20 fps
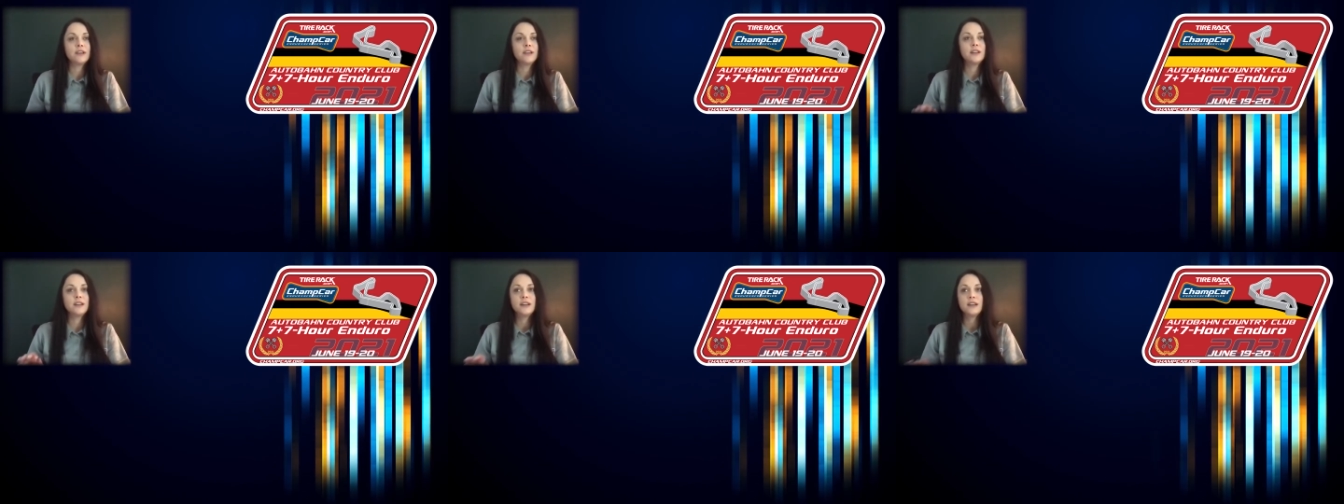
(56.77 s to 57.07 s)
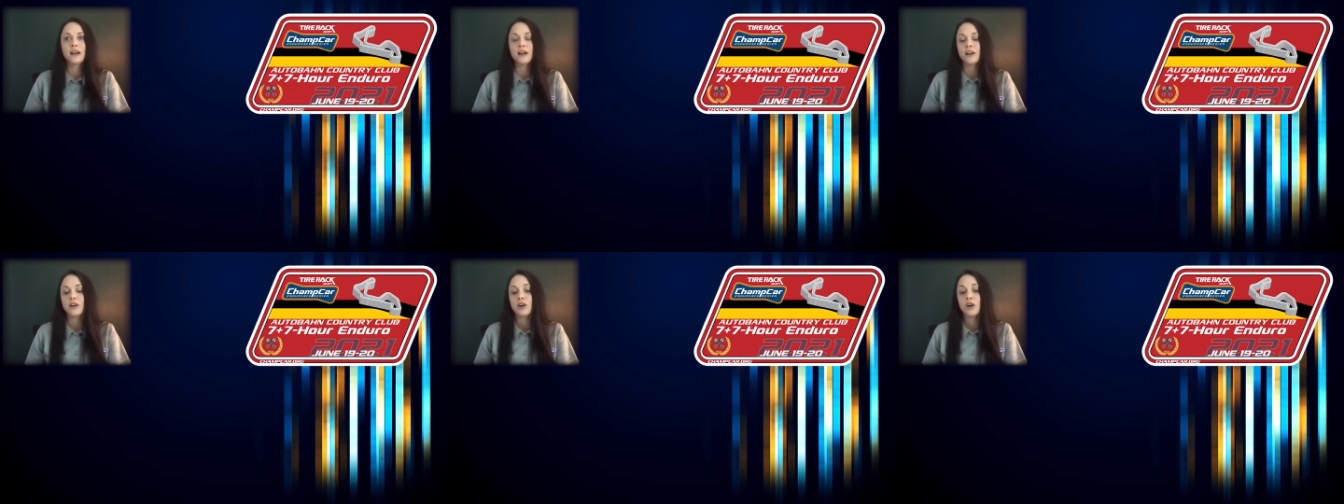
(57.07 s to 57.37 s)
any
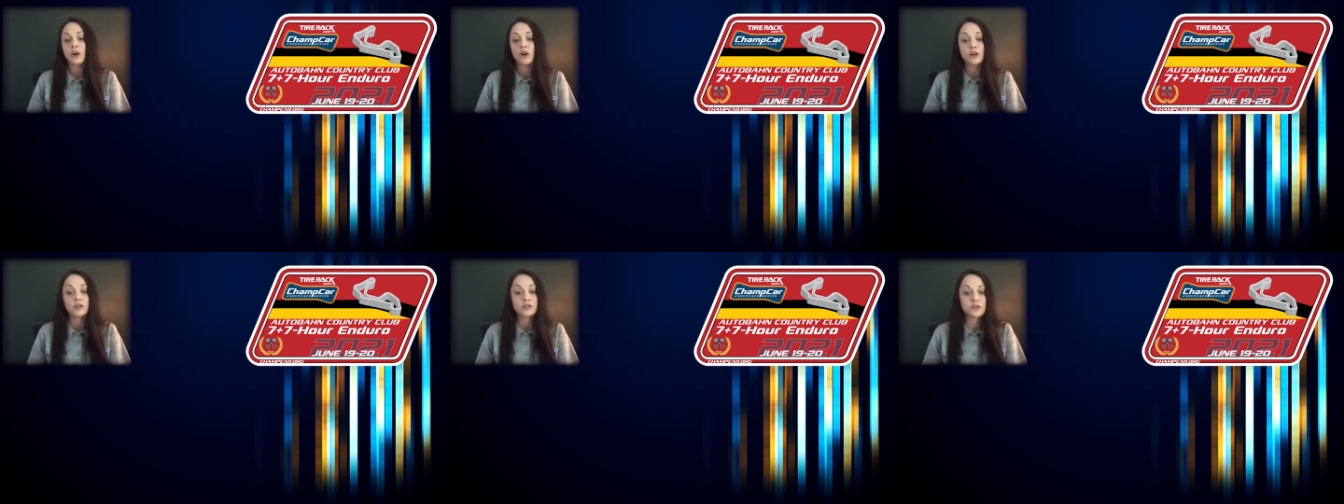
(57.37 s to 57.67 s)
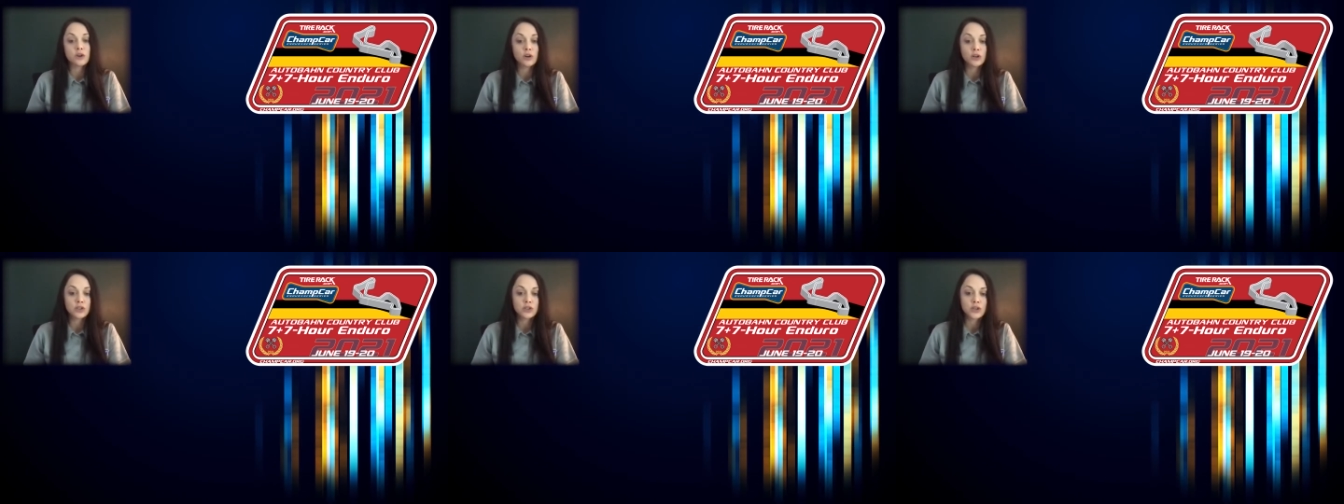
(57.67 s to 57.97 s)
kind of cars
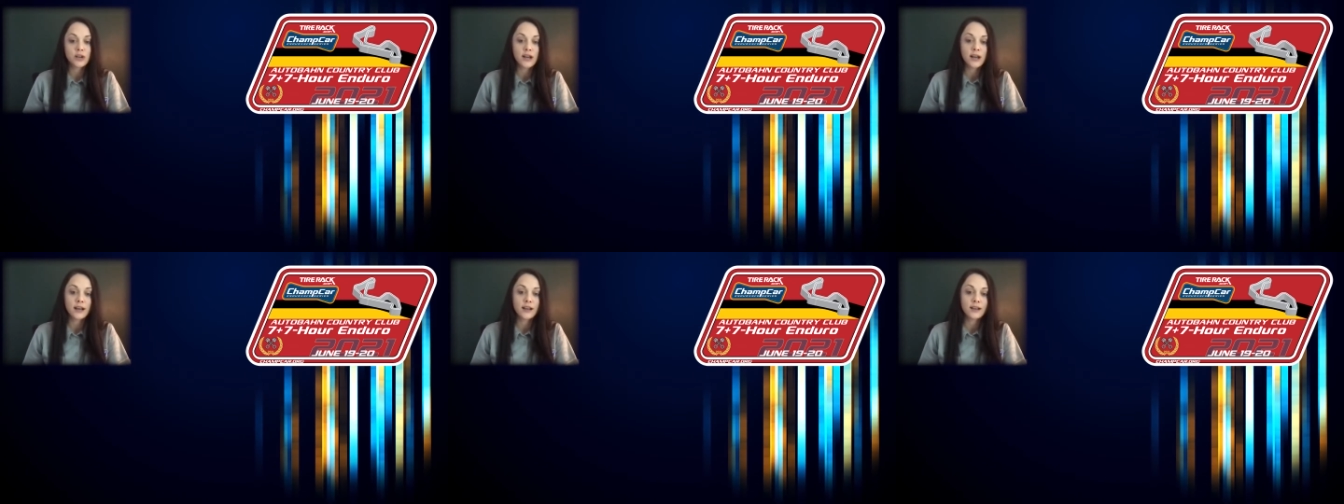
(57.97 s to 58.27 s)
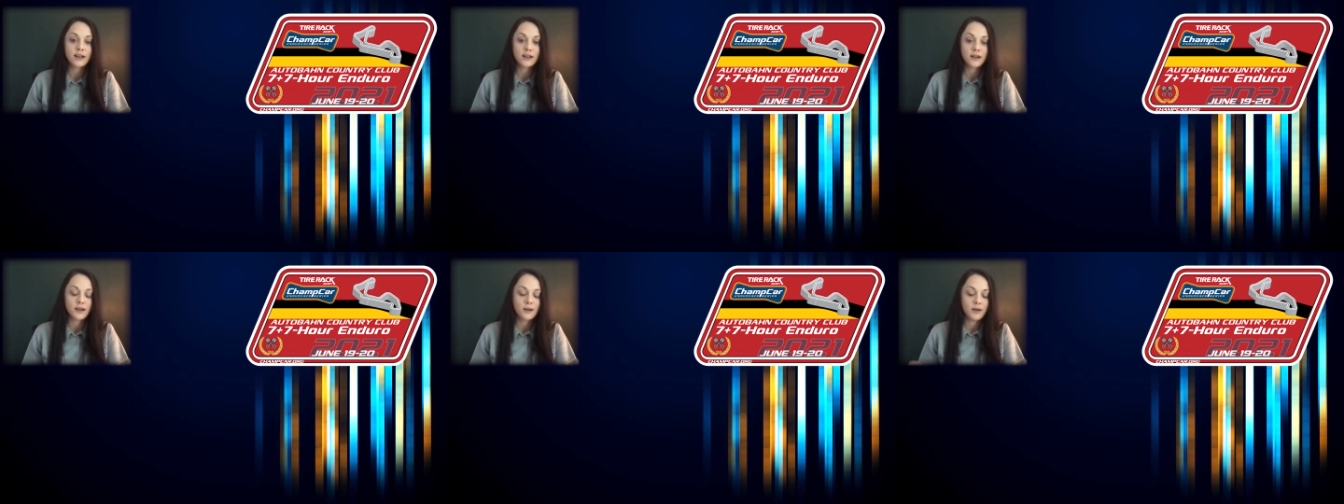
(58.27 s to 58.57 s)
on
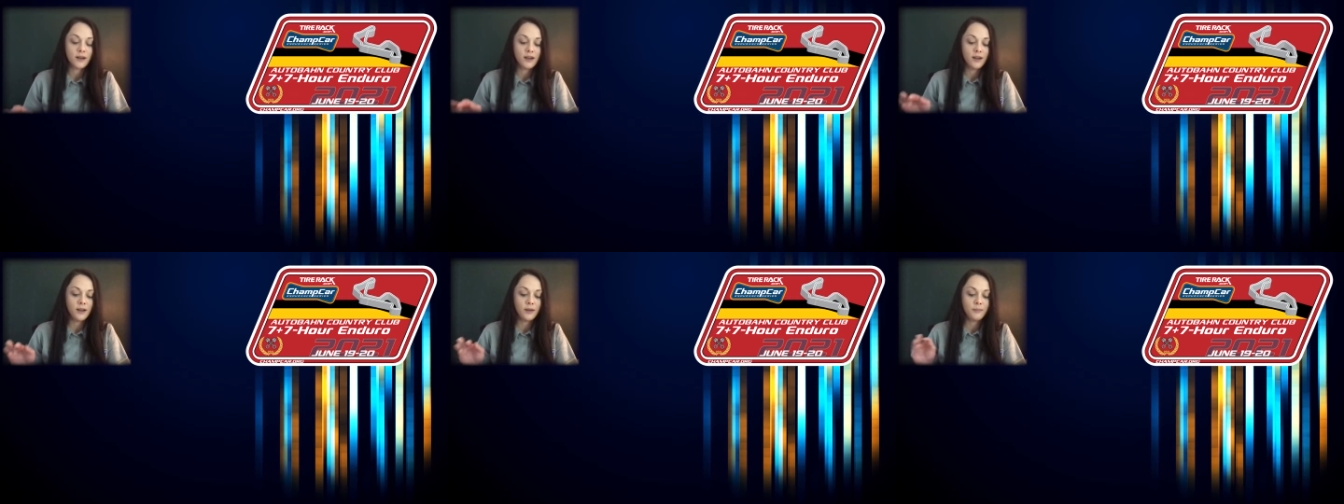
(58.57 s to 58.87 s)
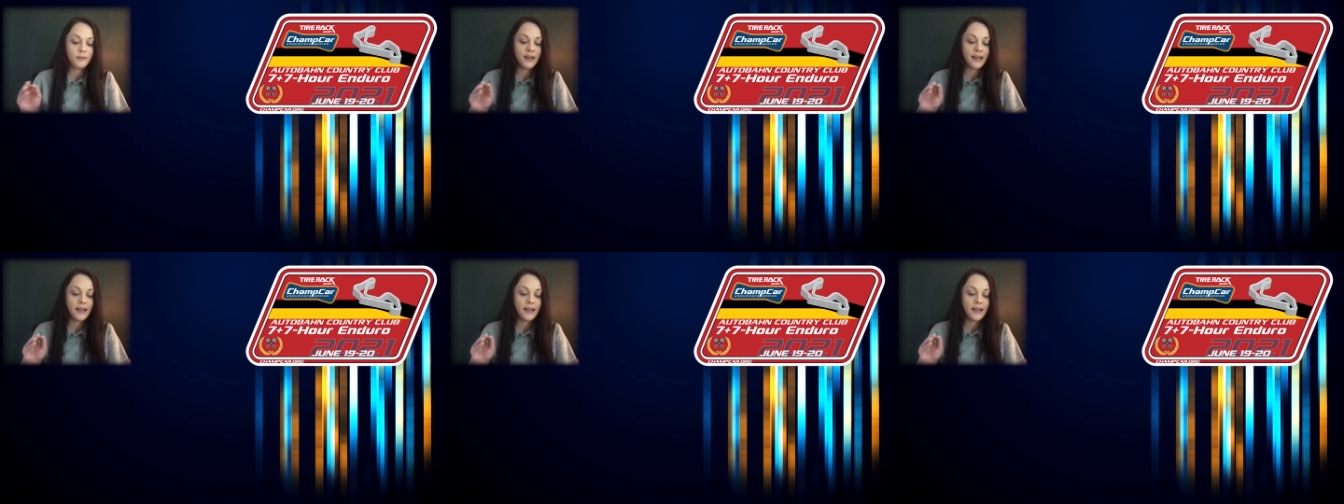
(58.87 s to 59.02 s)
track um,